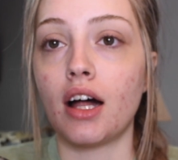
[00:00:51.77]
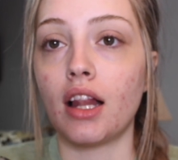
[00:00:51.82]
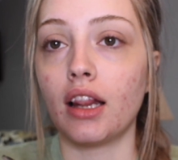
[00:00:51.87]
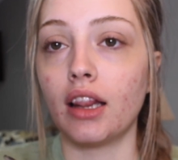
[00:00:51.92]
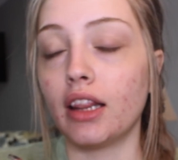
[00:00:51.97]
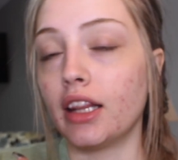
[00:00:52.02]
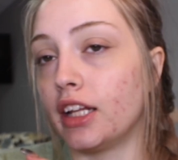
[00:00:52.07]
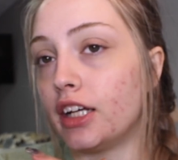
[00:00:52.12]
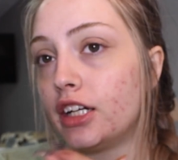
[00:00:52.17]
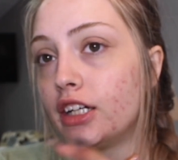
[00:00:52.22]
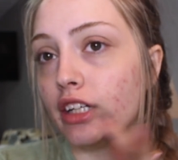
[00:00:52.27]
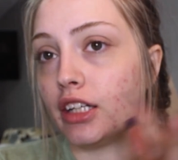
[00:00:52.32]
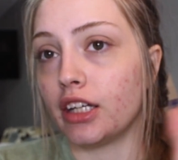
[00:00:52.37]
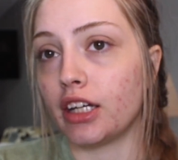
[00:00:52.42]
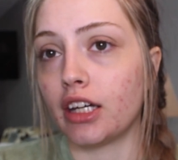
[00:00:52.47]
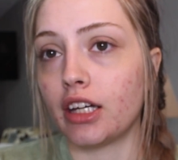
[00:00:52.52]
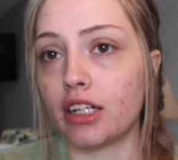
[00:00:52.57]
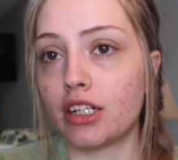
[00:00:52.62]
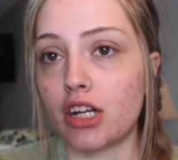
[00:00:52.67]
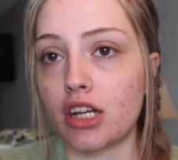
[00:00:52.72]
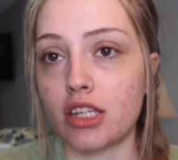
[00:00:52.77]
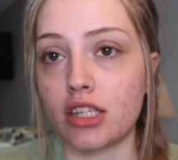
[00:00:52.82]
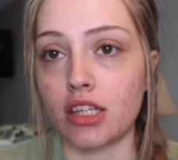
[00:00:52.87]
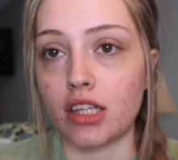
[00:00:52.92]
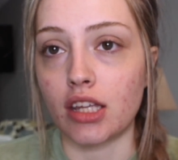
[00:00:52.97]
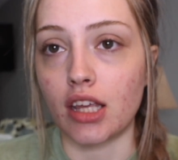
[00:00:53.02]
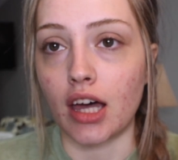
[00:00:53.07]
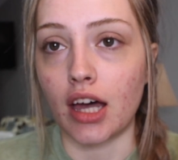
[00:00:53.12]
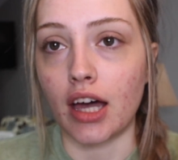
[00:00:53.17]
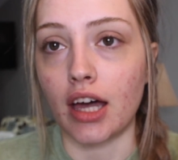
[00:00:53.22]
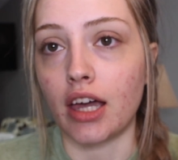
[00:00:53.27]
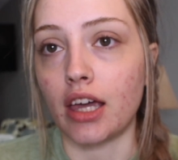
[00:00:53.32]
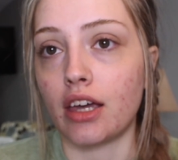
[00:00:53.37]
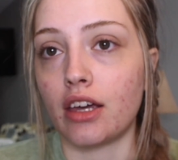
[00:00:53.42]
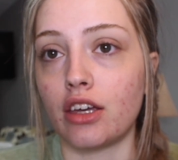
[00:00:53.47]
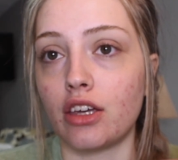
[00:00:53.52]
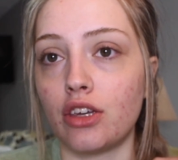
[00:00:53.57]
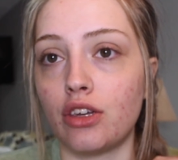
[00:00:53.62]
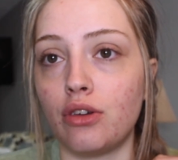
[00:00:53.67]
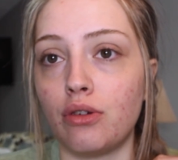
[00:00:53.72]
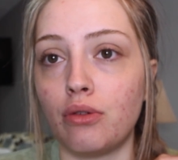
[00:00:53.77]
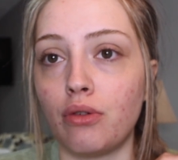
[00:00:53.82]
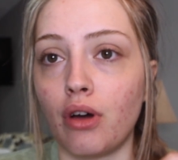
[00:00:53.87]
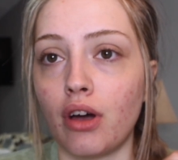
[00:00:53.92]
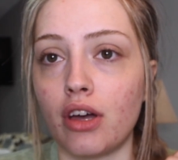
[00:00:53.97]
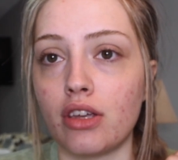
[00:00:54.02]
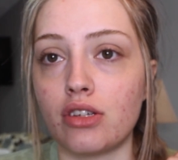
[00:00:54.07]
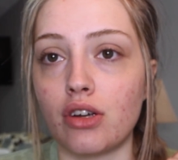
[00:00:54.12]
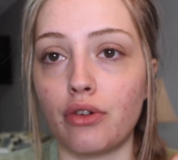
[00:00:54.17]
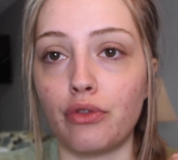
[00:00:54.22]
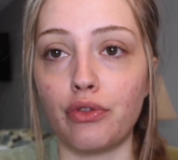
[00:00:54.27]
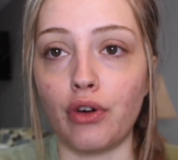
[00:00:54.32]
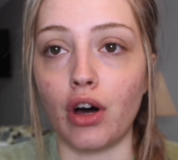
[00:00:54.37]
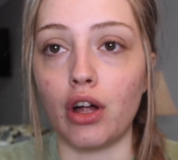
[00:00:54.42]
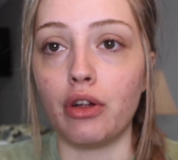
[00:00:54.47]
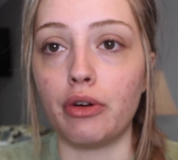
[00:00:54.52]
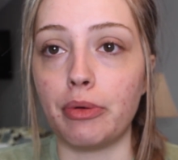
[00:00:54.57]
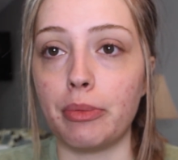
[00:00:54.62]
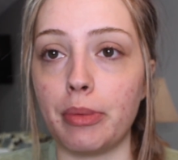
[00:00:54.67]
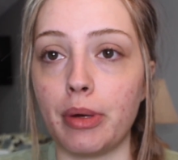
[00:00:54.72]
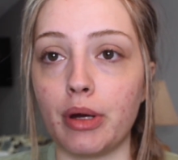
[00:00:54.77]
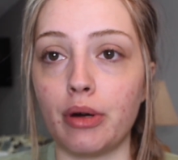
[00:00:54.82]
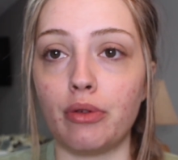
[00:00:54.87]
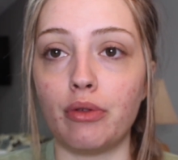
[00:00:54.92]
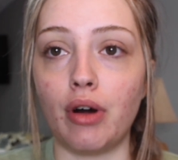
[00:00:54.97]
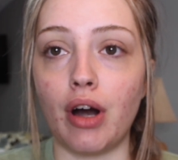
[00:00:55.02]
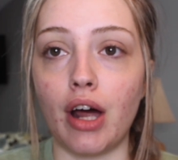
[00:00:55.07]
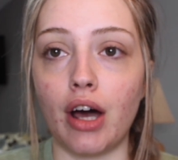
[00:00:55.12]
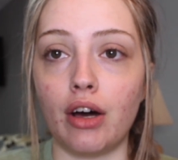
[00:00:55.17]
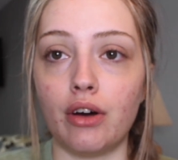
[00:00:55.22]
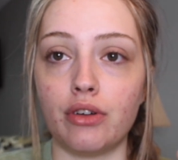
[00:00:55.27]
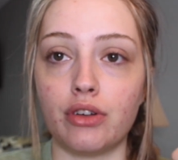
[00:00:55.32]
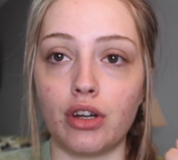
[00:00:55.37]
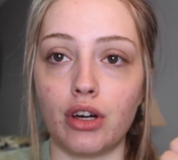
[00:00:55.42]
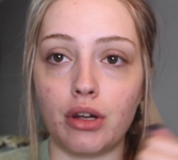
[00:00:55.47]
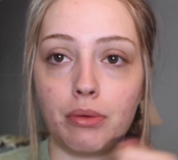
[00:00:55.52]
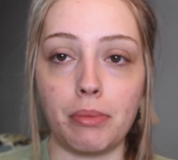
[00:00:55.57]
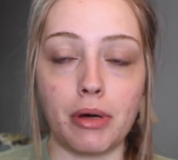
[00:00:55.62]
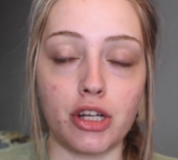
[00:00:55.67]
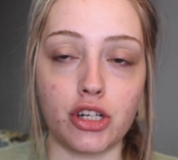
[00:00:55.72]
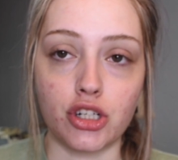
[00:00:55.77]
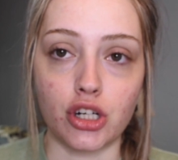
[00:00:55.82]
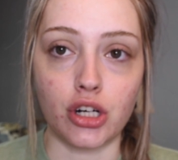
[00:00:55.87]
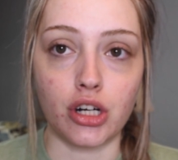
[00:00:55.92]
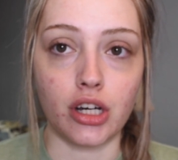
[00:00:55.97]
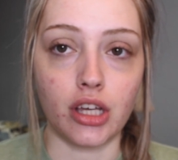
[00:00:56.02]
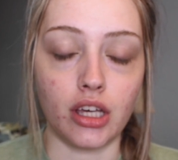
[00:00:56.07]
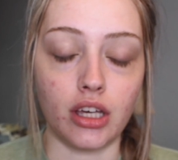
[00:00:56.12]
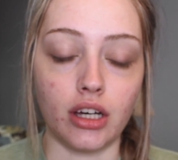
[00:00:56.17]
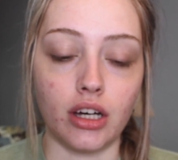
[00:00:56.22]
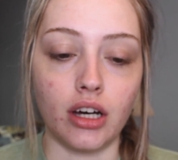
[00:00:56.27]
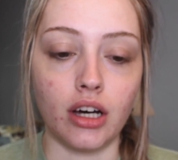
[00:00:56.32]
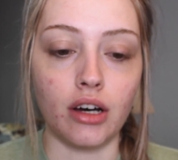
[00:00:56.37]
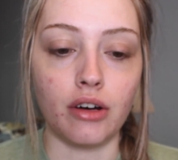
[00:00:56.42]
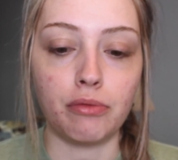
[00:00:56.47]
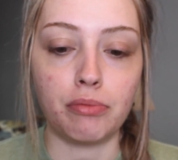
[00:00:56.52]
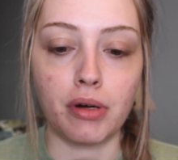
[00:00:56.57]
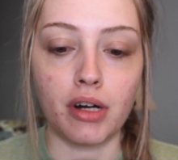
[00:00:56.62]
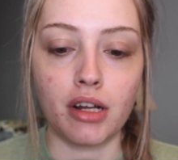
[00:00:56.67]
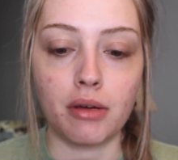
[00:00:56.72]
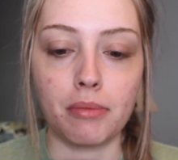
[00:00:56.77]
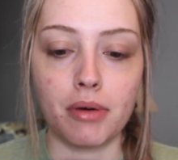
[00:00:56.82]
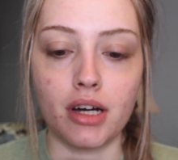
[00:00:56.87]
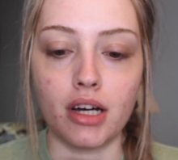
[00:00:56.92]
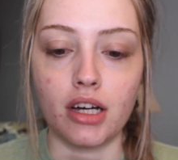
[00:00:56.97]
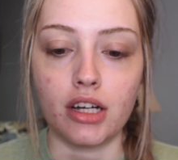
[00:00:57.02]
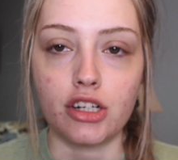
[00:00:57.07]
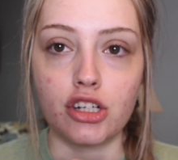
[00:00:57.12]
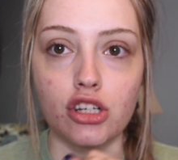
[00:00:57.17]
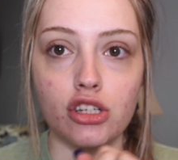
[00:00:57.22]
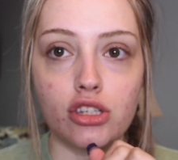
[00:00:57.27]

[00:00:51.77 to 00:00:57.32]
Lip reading: literally just like you guys are following me around on my journey of pretty much